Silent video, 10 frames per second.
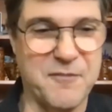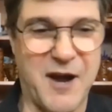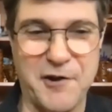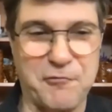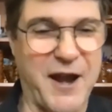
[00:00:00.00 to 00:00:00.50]

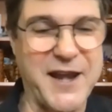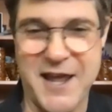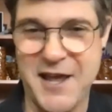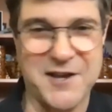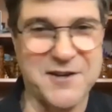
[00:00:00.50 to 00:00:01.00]
my right
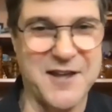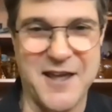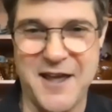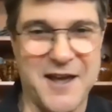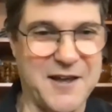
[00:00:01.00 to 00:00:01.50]
hand
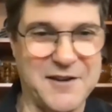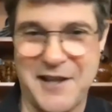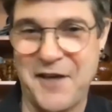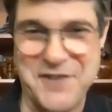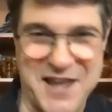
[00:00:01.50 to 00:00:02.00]
and
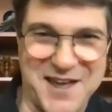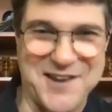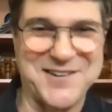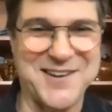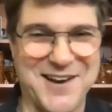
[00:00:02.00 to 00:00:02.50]
left
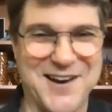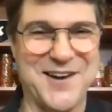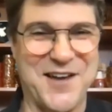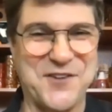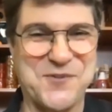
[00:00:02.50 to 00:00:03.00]
hand
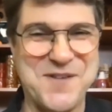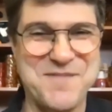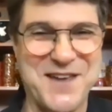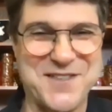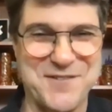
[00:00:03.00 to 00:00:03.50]
as we
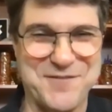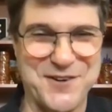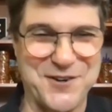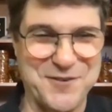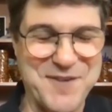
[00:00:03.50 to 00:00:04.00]
make the
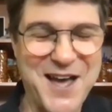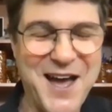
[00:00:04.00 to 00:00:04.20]
film.